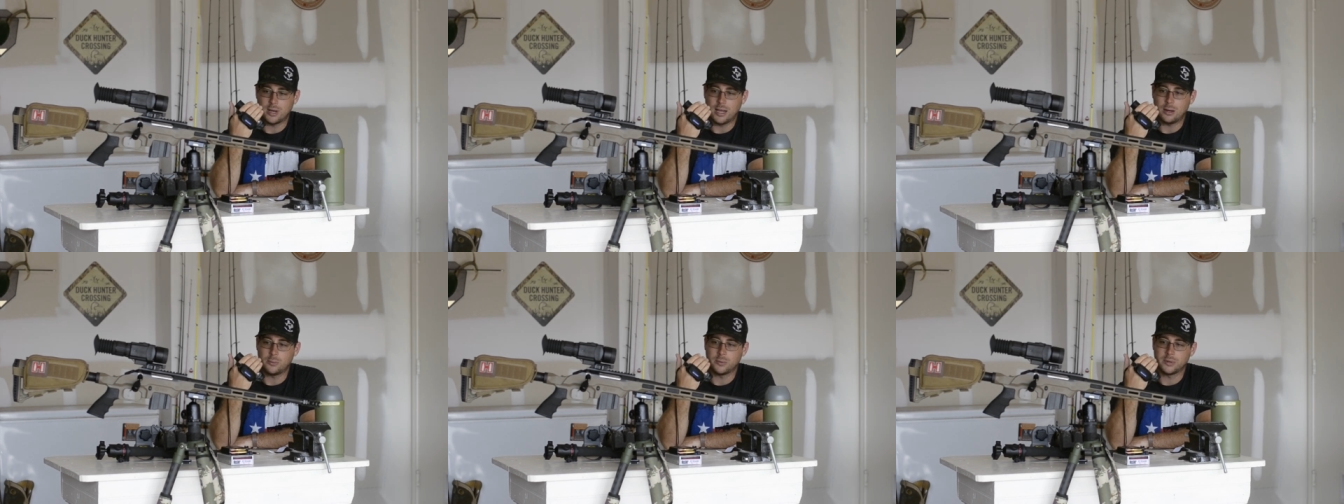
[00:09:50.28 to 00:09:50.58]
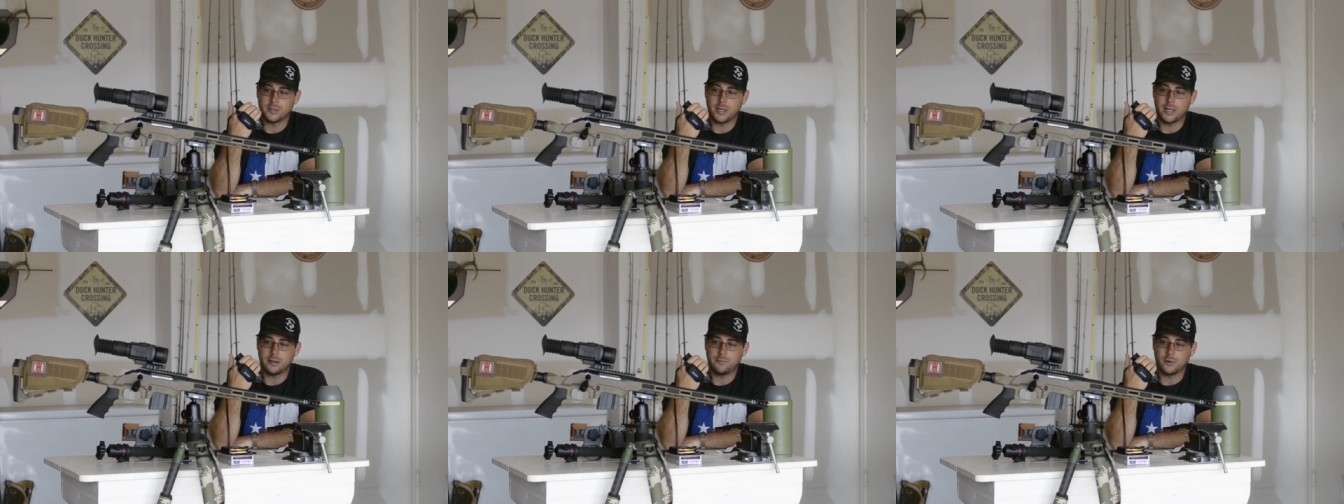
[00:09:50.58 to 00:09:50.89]

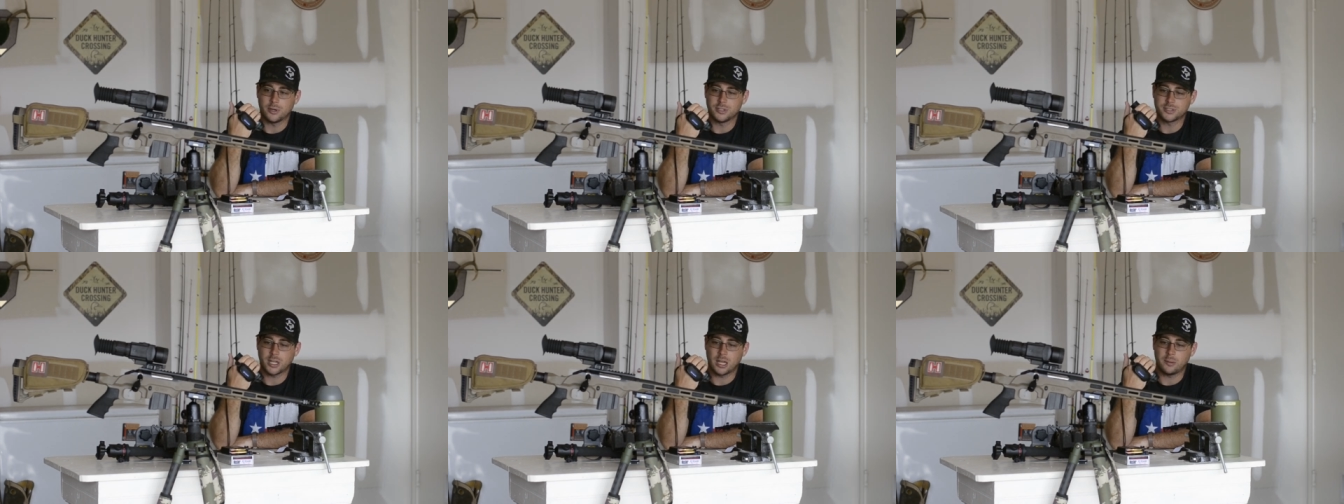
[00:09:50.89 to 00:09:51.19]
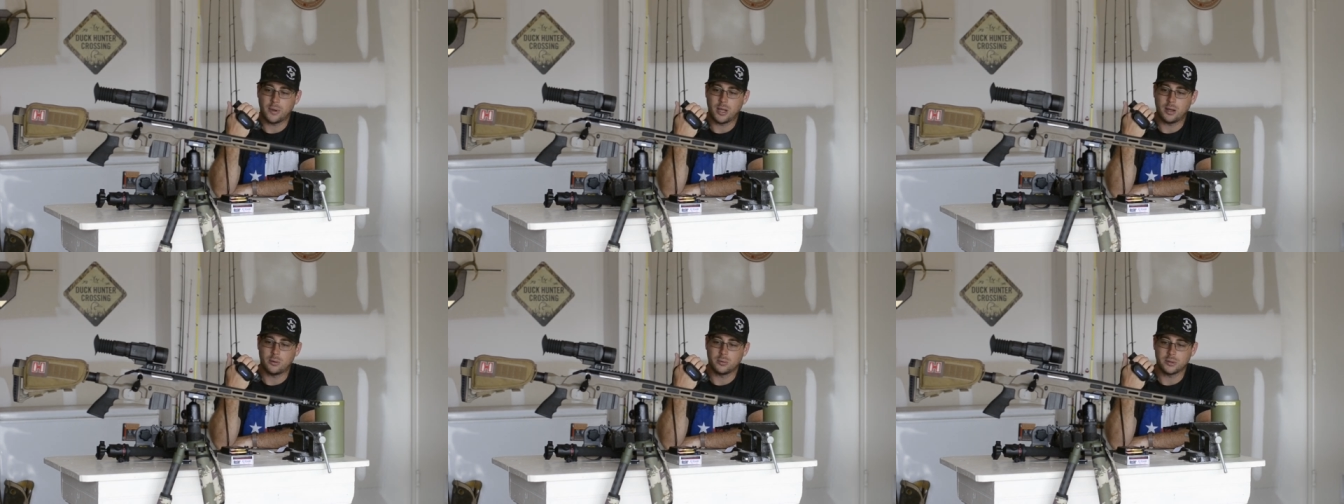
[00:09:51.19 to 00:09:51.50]
Bought this right when
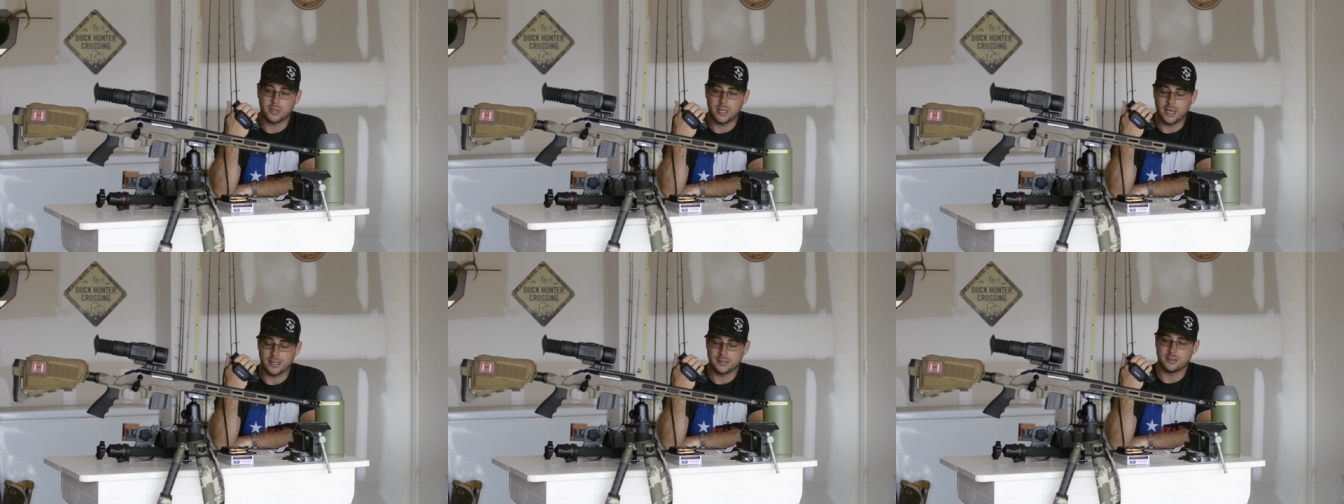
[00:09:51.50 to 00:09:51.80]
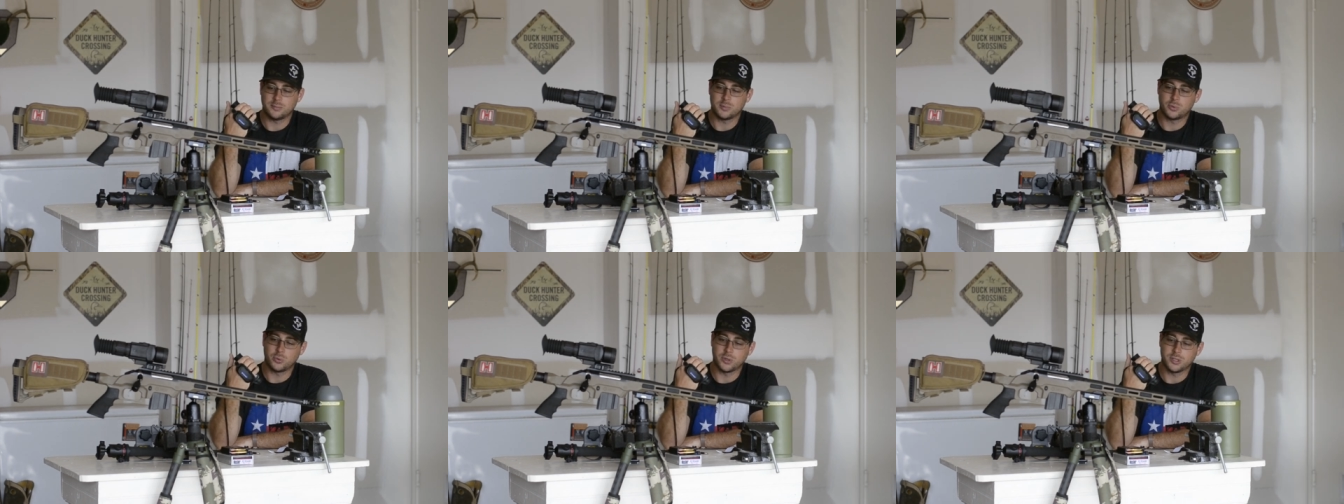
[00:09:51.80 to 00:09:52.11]
they first came
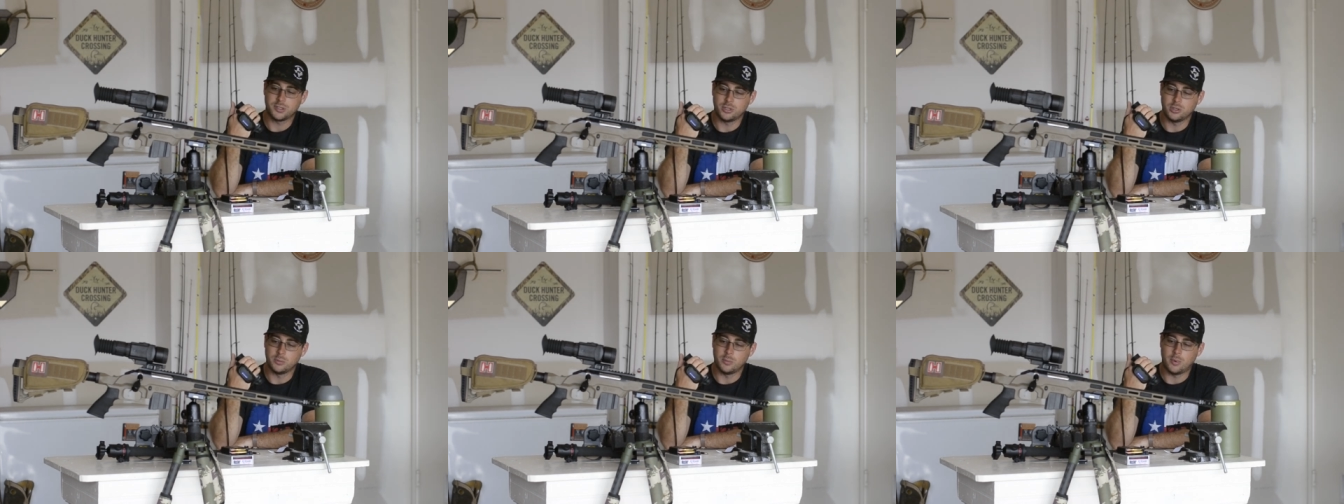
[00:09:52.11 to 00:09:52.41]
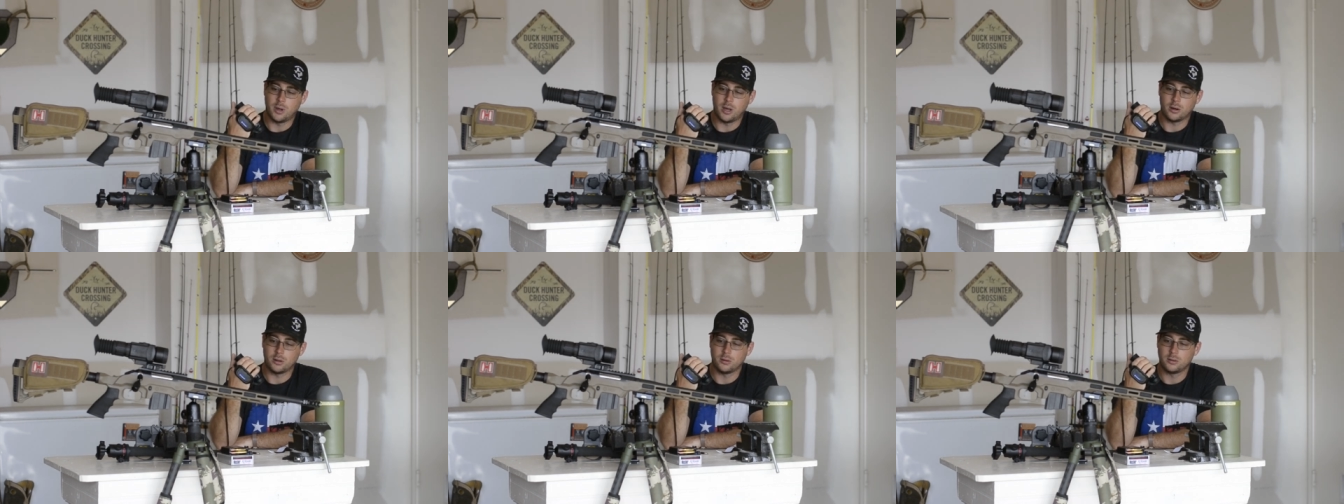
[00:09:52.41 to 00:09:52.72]
out with the
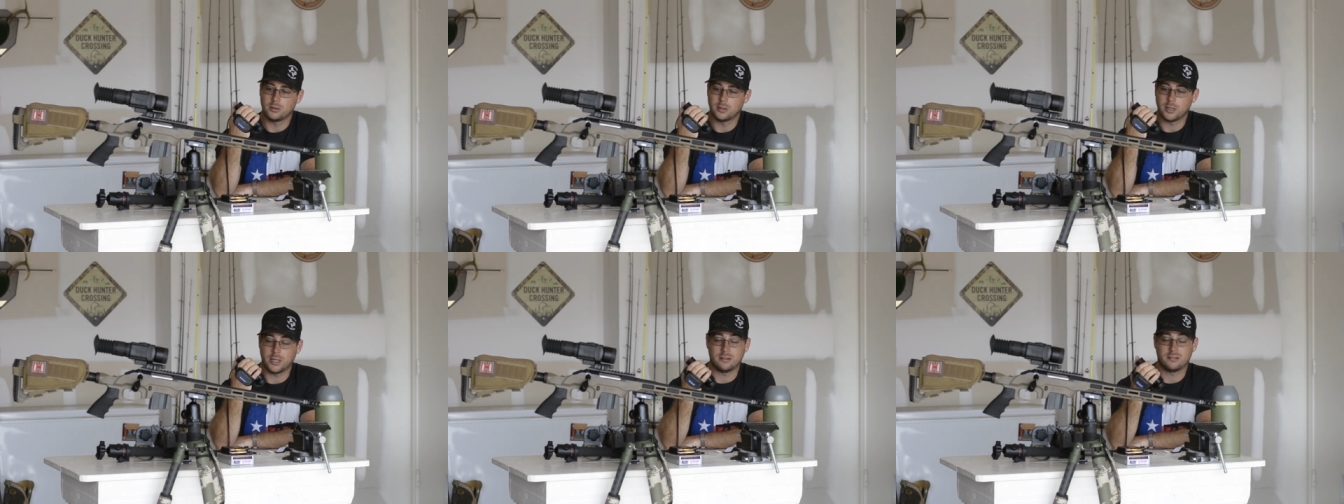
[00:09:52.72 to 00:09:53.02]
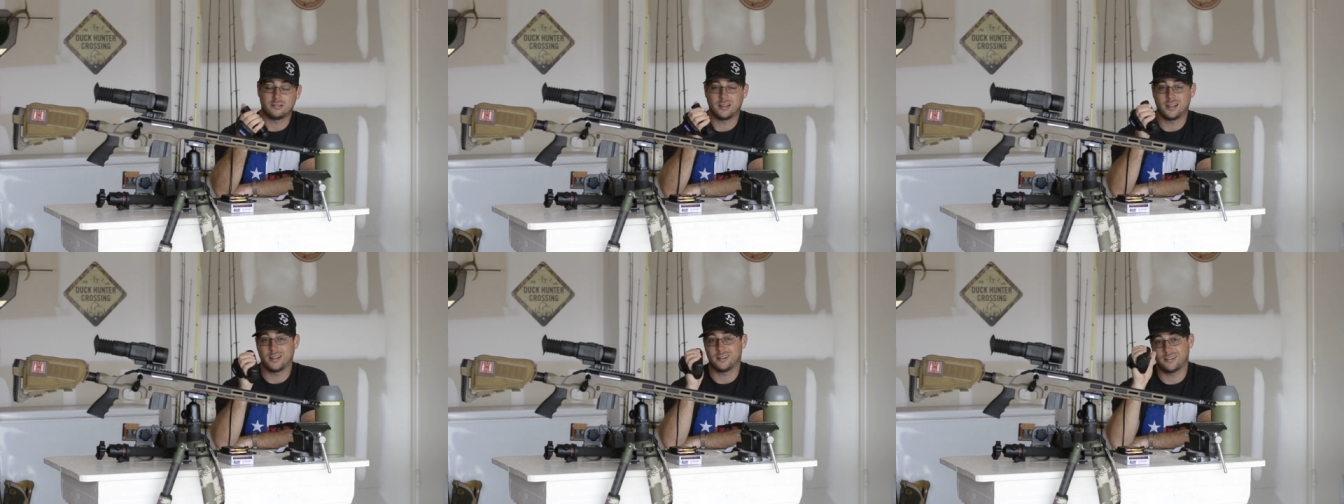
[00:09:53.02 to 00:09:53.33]
XM22
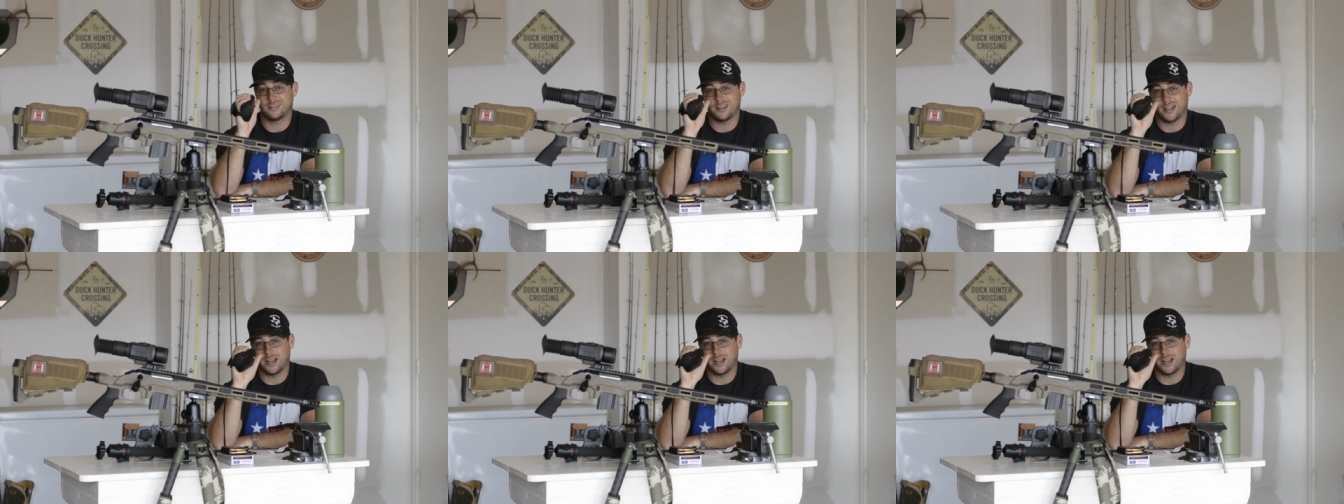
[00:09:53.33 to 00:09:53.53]
model,